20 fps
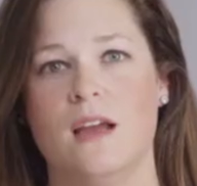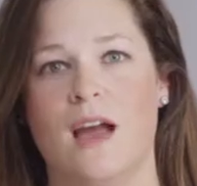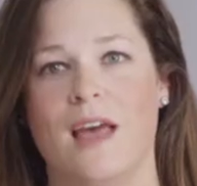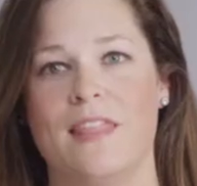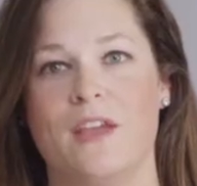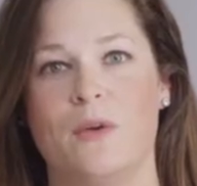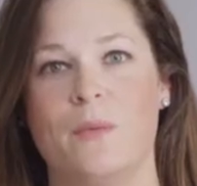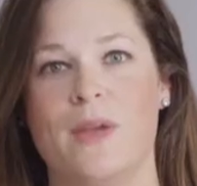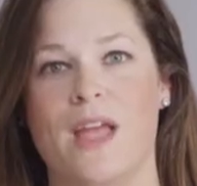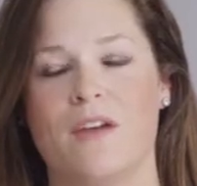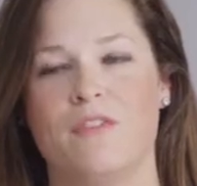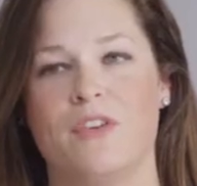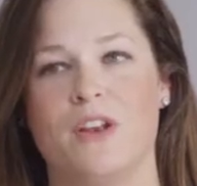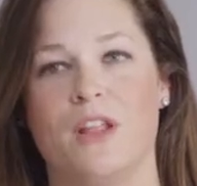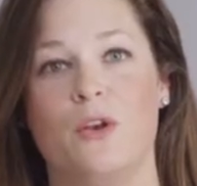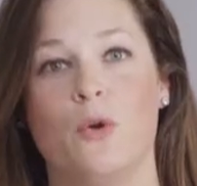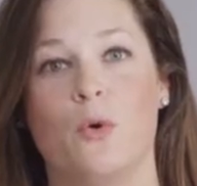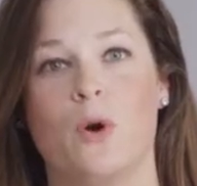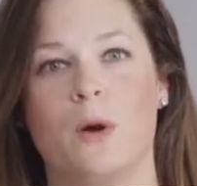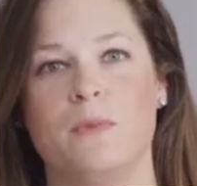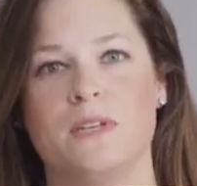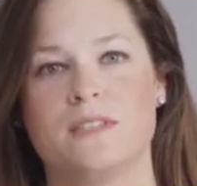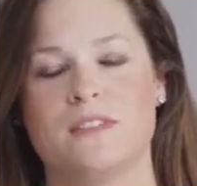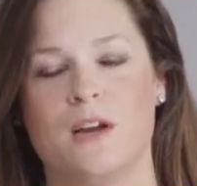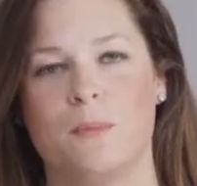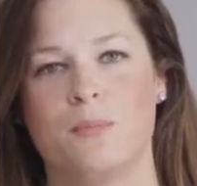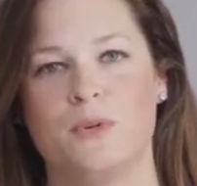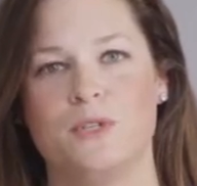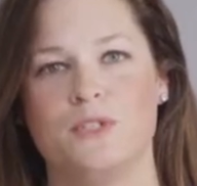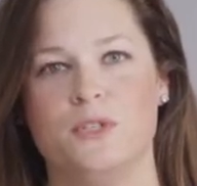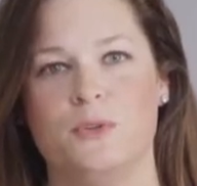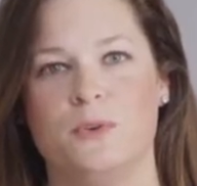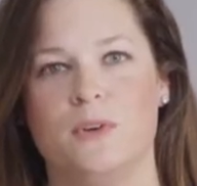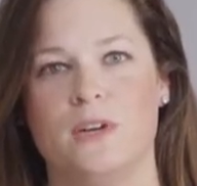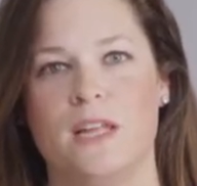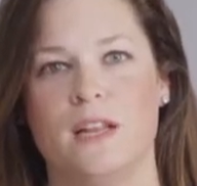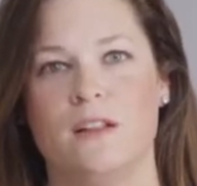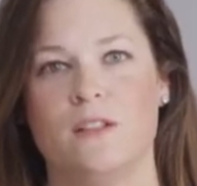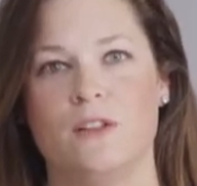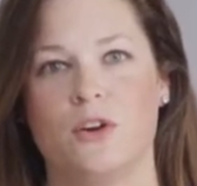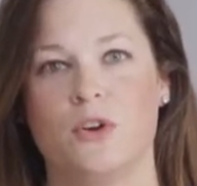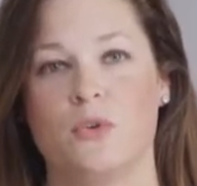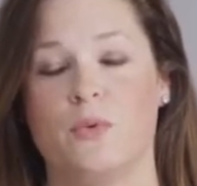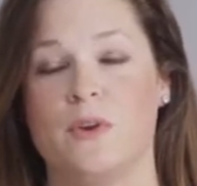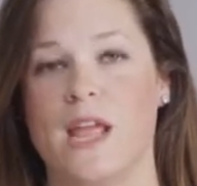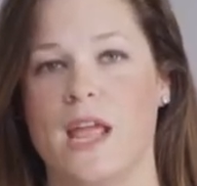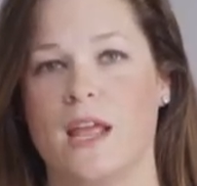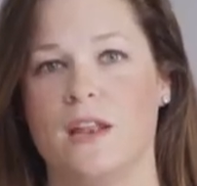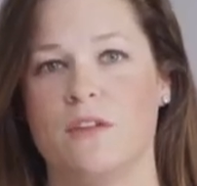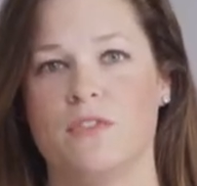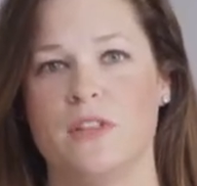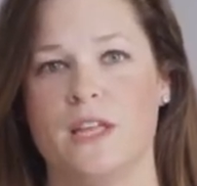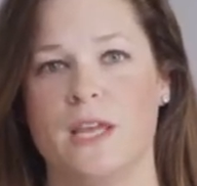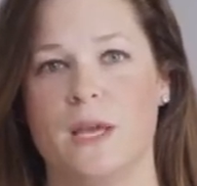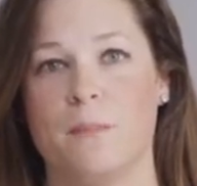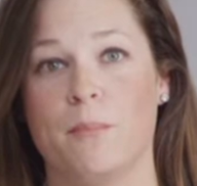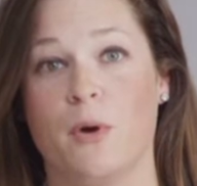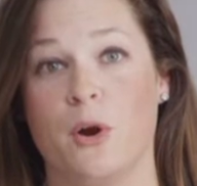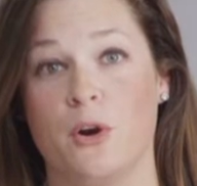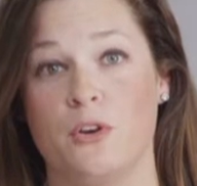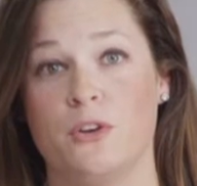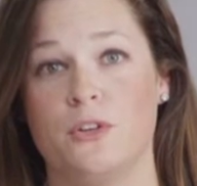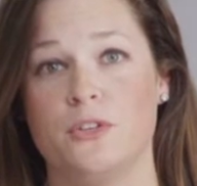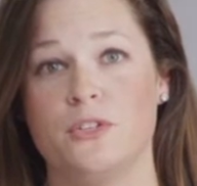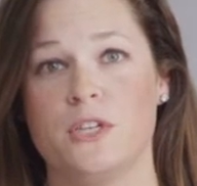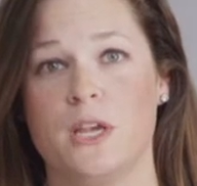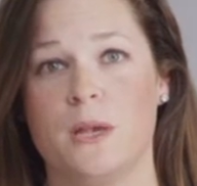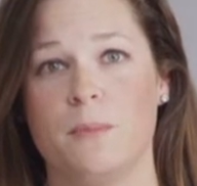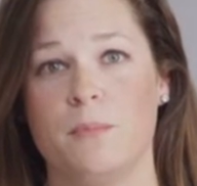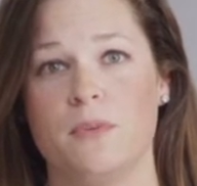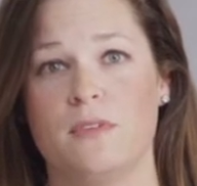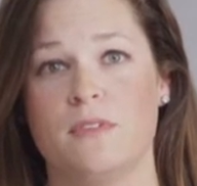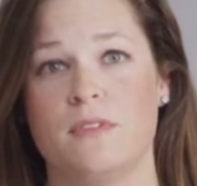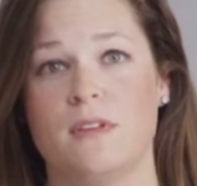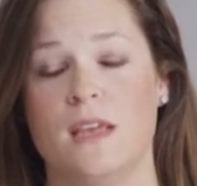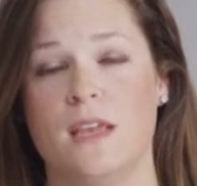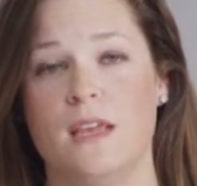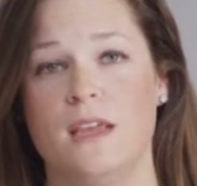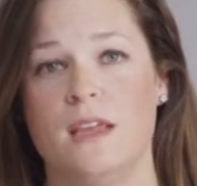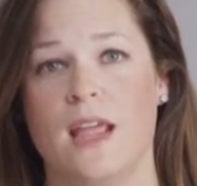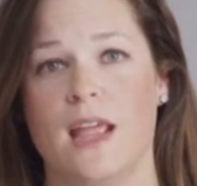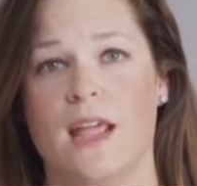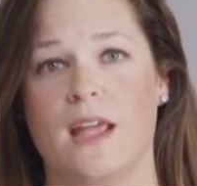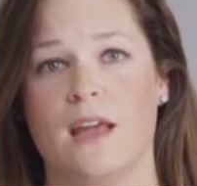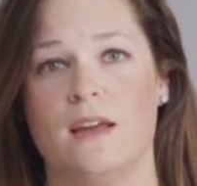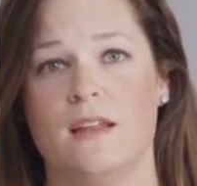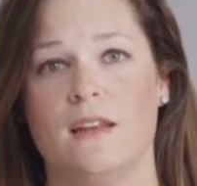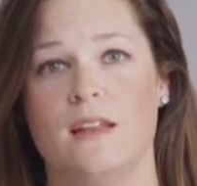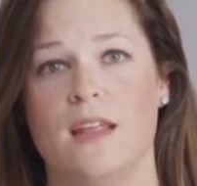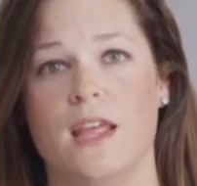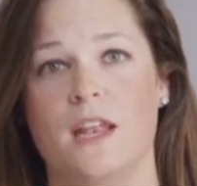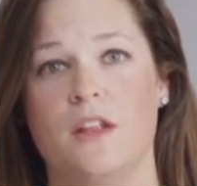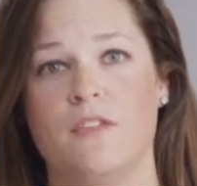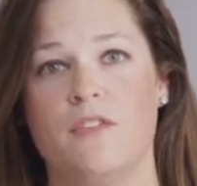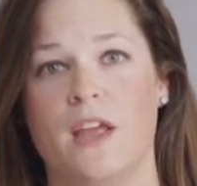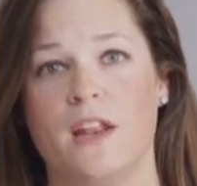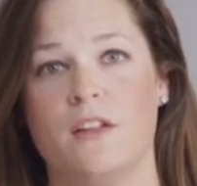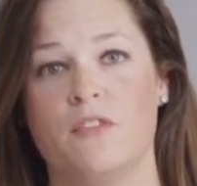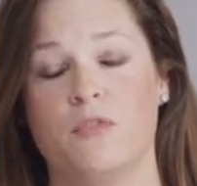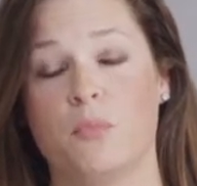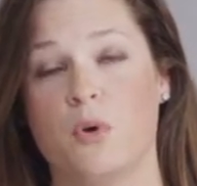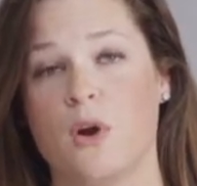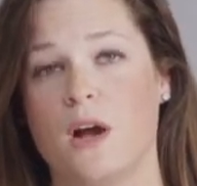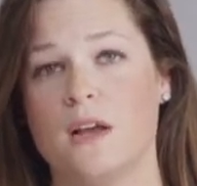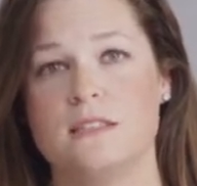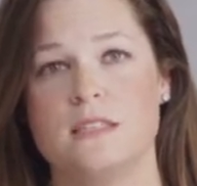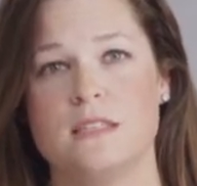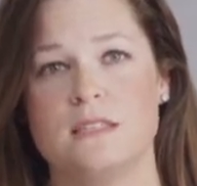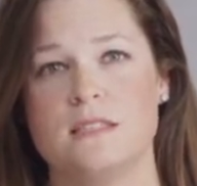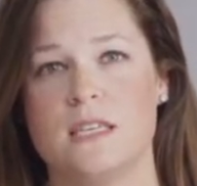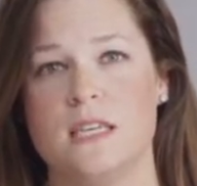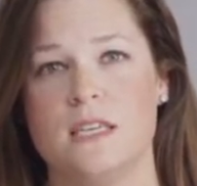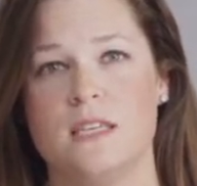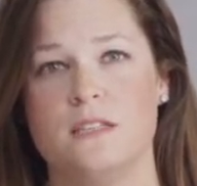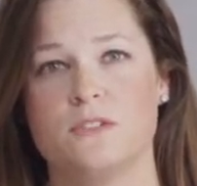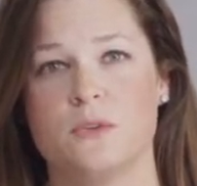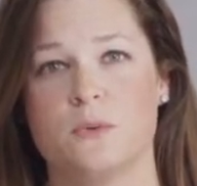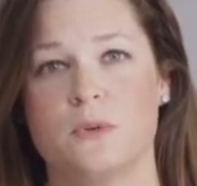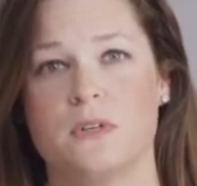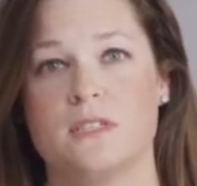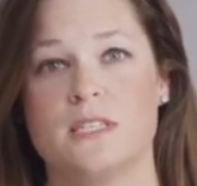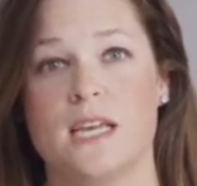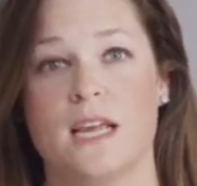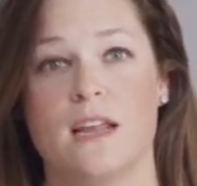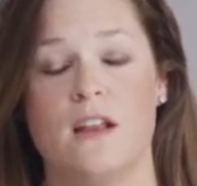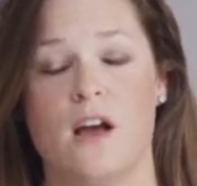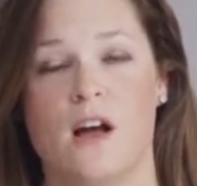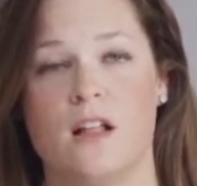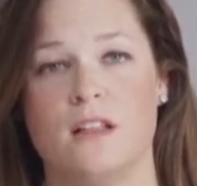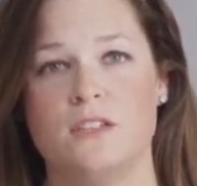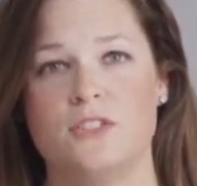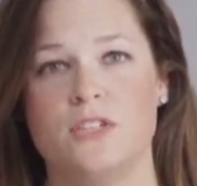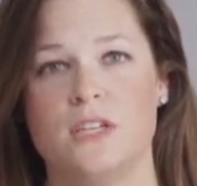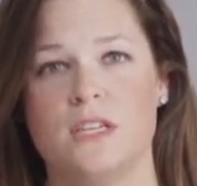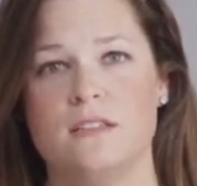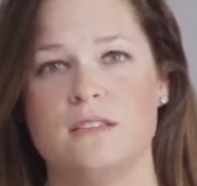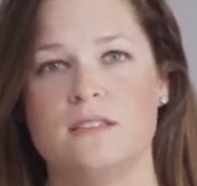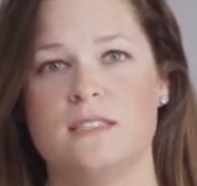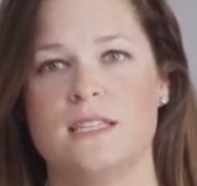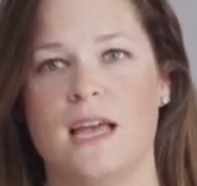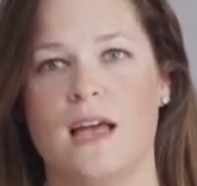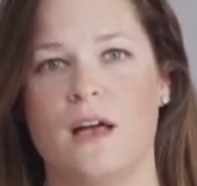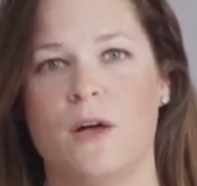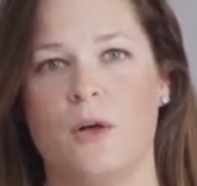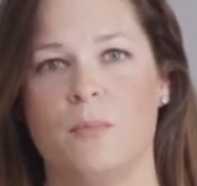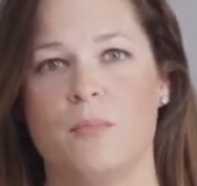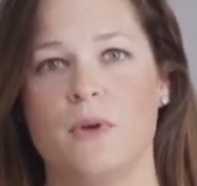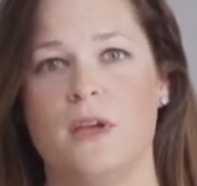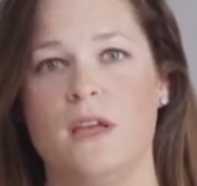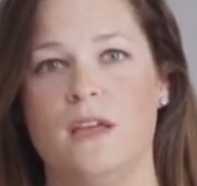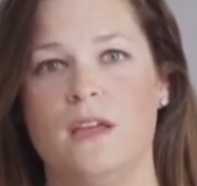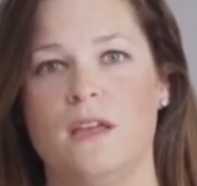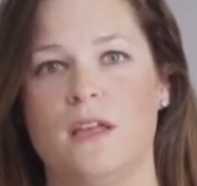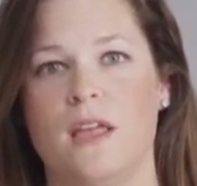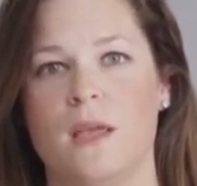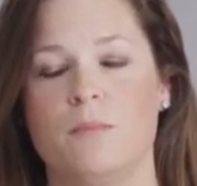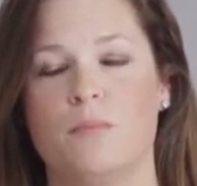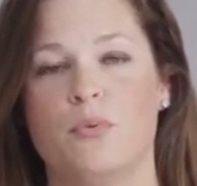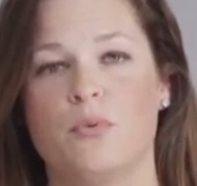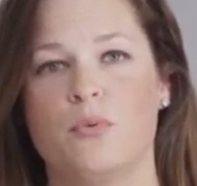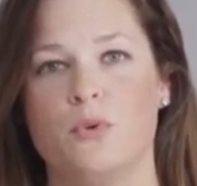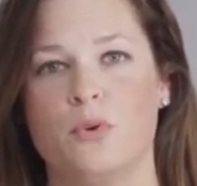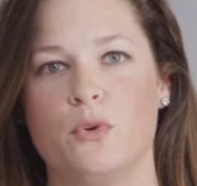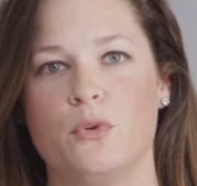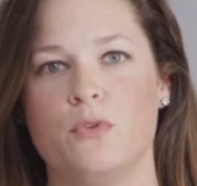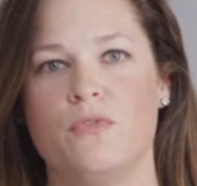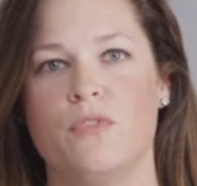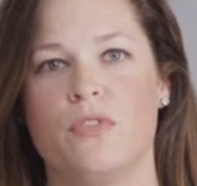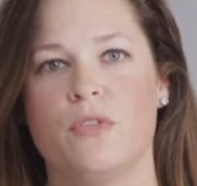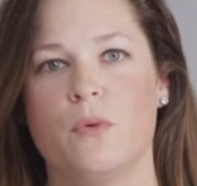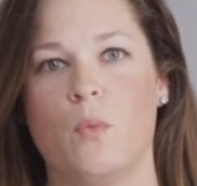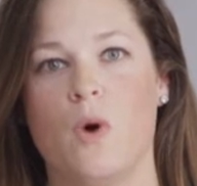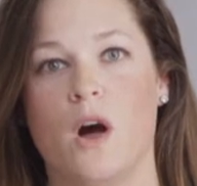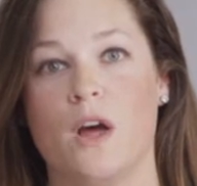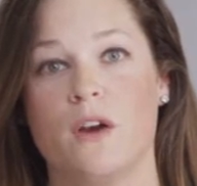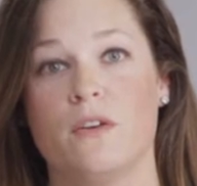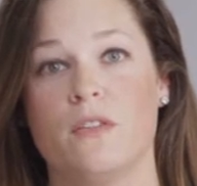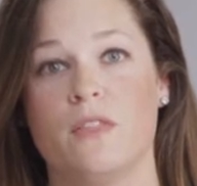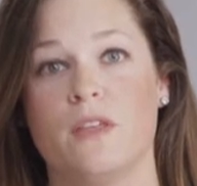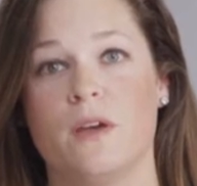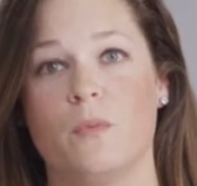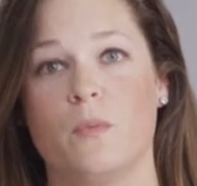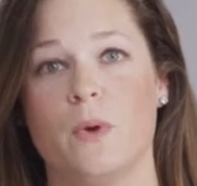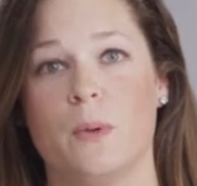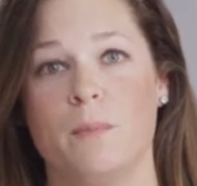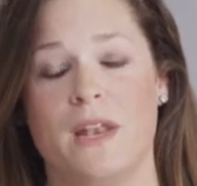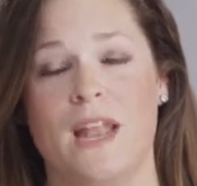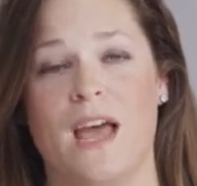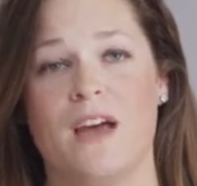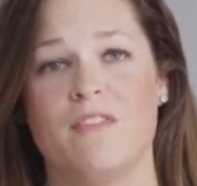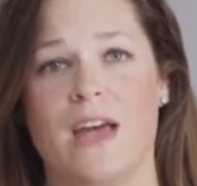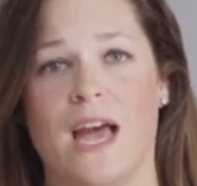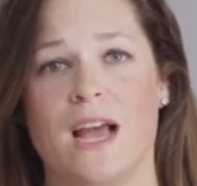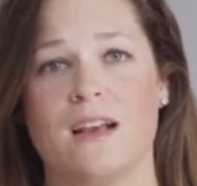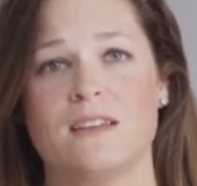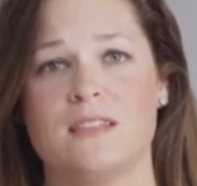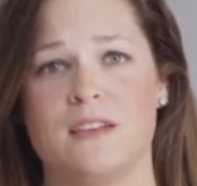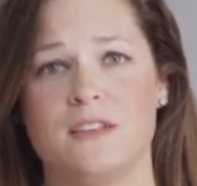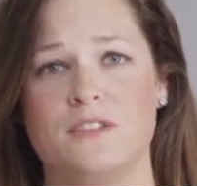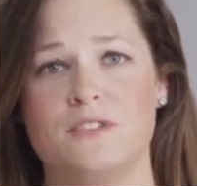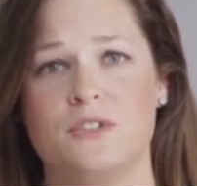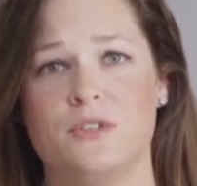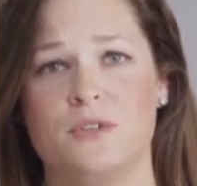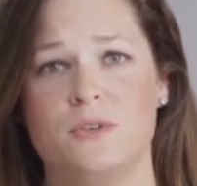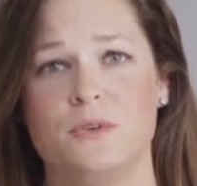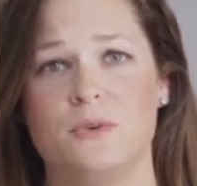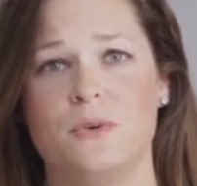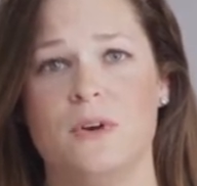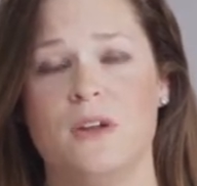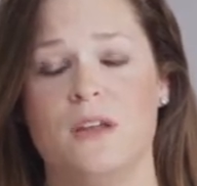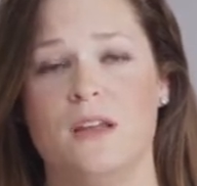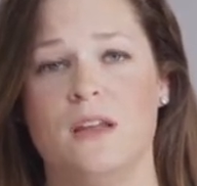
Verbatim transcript: I think we have an enormous opportunity to look creatively at partnerships and innovative processes or technologies to help improve the water that women have access to,